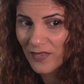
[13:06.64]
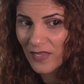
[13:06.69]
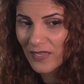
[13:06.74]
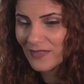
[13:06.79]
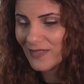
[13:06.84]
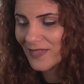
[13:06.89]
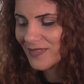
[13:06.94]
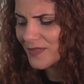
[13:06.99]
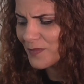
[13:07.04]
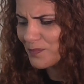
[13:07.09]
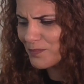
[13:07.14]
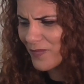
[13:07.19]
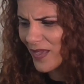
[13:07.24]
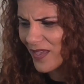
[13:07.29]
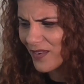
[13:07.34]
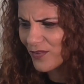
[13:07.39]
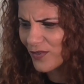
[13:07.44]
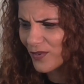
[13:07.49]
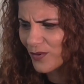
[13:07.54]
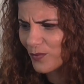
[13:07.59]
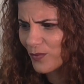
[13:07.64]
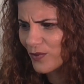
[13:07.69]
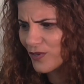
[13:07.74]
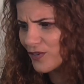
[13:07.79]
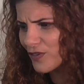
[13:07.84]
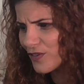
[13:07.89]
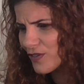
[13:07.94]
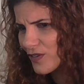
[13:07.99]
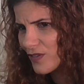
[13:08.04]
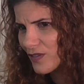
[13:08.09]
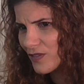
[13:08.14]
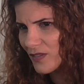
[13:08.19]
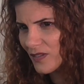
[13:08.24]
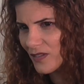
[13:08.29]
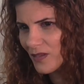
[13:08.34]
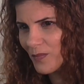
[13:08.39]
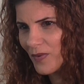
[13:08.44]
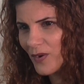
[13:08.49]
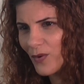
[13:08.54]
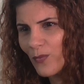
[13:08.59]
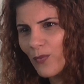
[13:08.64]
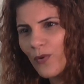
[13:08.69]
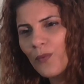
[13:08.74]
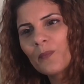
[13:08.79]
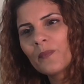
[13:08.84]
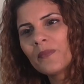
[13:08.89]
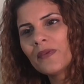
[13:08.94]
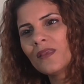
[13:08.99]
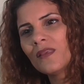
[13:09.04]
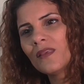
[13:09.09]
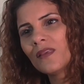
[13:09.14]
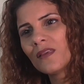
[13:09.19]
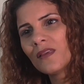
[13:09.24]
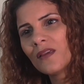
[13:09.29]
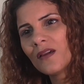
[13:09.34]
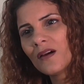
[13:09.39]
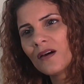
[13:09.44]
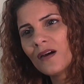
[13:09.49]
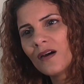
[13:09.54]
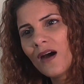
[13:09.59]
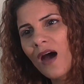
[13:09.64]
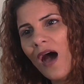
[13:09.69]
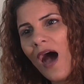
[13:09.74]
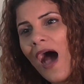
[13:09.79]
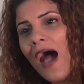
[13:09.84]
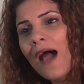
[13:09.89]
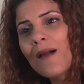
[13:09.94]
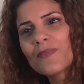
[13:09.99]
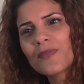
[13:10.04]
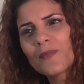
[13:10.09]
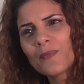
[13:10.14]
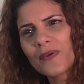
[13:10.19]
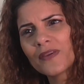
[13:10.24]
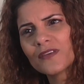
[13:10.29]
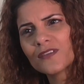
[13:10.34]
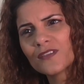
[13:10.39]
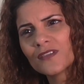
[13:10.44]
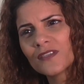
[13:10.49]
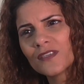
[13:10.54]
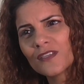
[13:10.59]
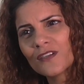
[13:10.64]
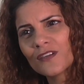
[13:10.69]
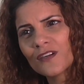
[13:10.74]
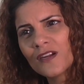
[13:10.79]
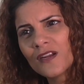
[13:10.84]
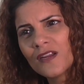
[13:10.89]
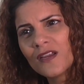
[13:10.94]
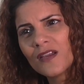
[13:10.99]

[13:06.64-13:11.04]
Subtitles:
it doesn't matter what her, it matters what me. I'm the patient here.